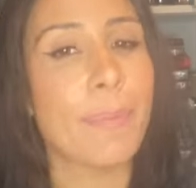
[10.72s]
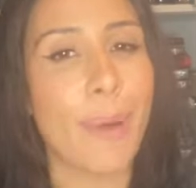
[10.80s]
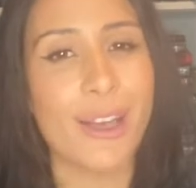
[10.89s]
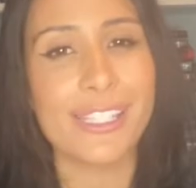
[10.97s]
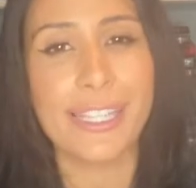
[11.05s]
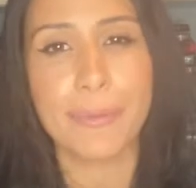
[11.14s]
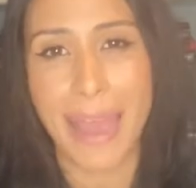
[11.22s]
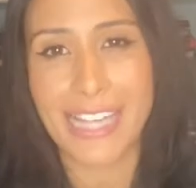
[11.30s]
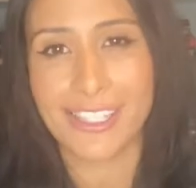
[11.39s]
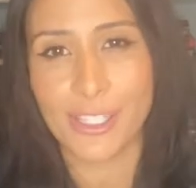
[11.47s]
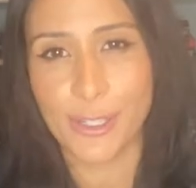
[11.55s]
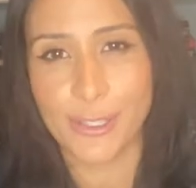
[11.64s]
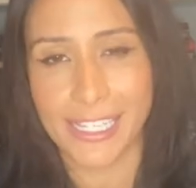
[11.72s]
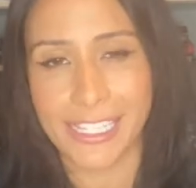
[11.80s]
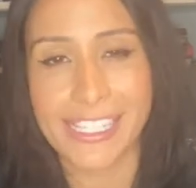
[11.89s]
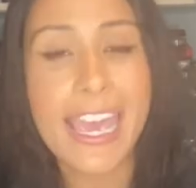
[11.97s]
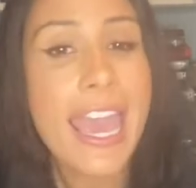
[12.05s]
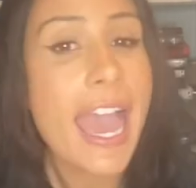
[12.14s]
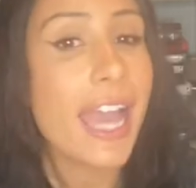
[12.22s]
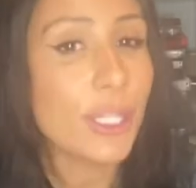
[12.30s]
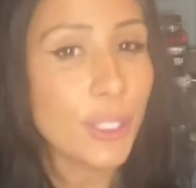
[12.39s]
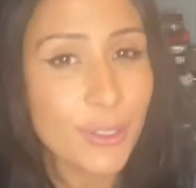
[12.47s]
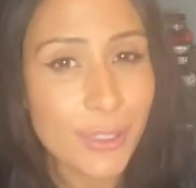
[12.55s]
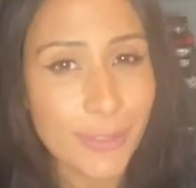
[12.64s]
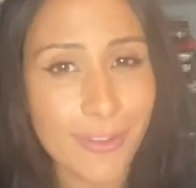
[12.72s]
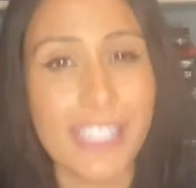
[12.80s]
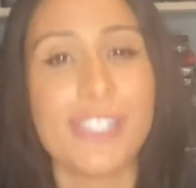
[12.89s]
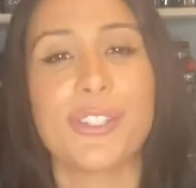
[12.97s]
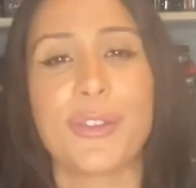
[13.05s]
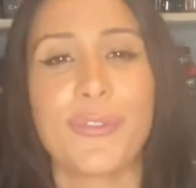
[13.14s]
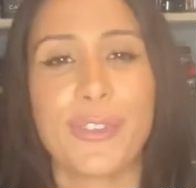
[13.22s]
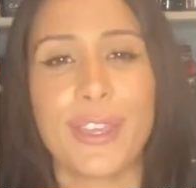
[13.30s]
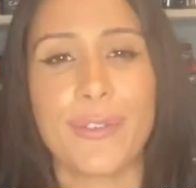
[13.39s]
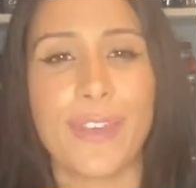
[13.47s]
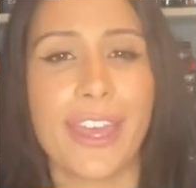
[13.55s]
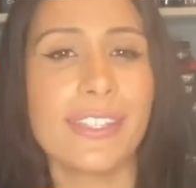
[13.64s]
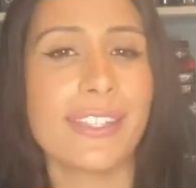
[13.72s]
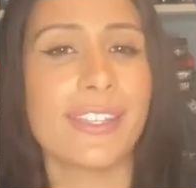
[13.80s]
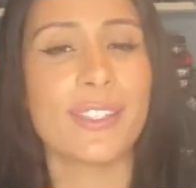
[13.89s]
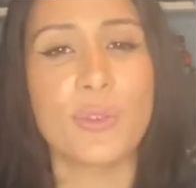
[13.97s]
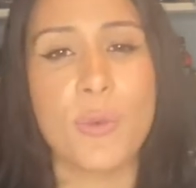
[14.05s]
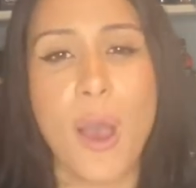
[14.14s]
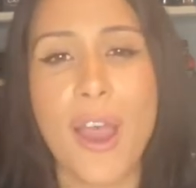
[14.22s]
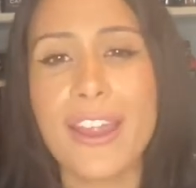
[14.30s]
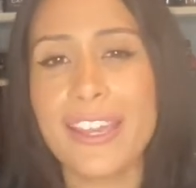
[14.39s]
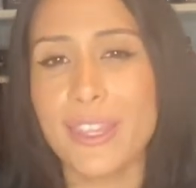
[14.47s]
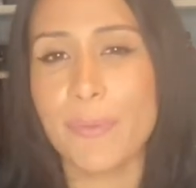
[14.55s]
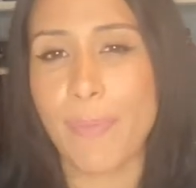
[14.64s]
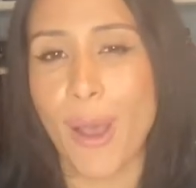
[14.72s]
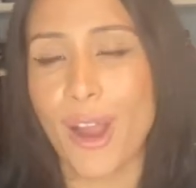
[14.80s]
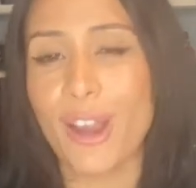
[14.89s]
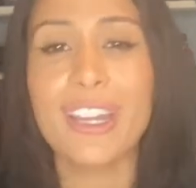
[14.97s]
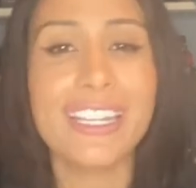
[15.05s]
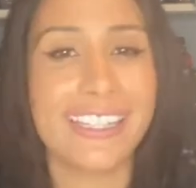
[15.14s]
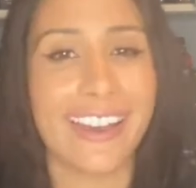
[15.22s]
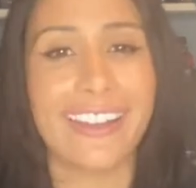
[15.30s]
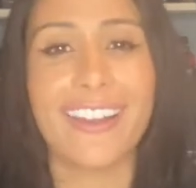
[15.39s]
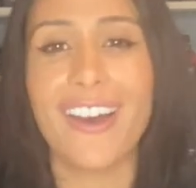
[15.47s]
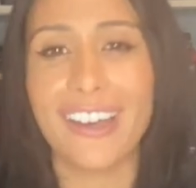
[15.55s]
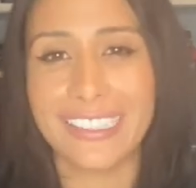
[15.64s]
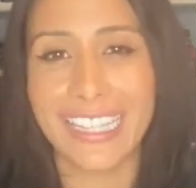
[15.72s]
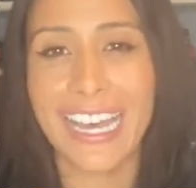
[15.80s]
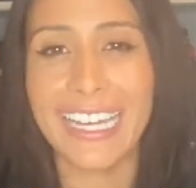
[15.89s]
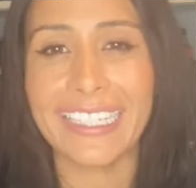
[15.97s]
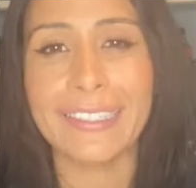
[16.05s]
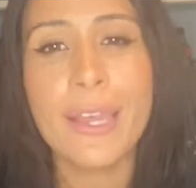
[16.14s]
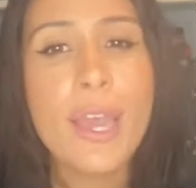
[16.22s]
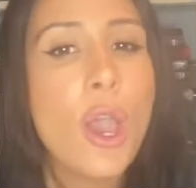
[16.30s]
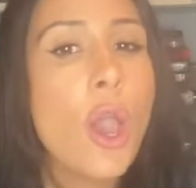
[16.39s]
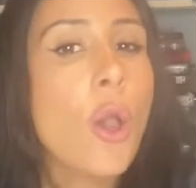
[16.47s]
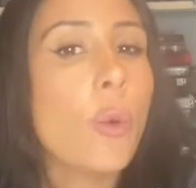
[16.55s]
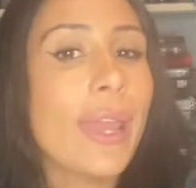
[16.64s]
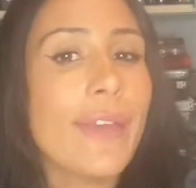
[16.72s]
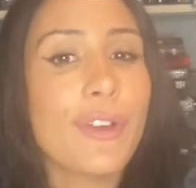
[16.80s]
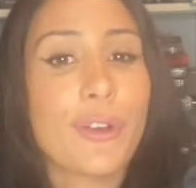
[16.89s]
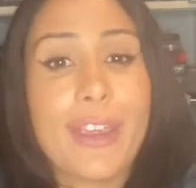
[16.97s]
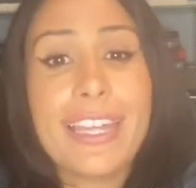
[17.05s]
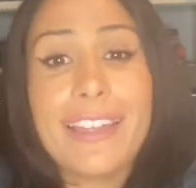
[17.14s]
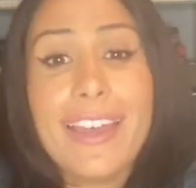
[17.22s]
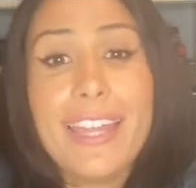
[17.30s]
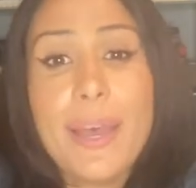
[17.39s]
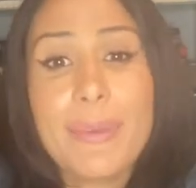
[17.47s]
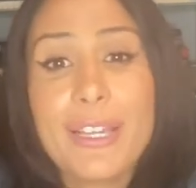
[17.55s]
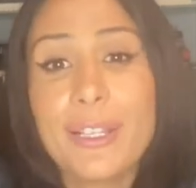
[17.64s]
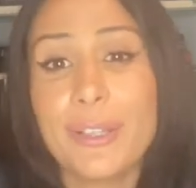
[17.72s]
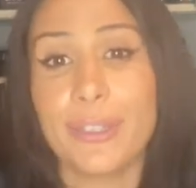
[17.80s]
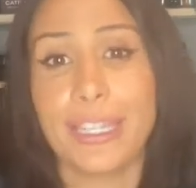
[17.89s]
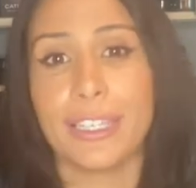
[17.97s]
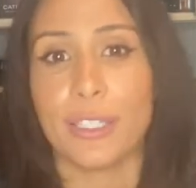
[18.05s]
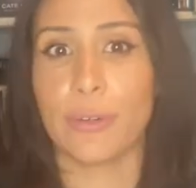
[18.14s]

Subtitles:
Boston, Massachusetts, and you can register for the event at noirathebar.online. We have a great lineup, including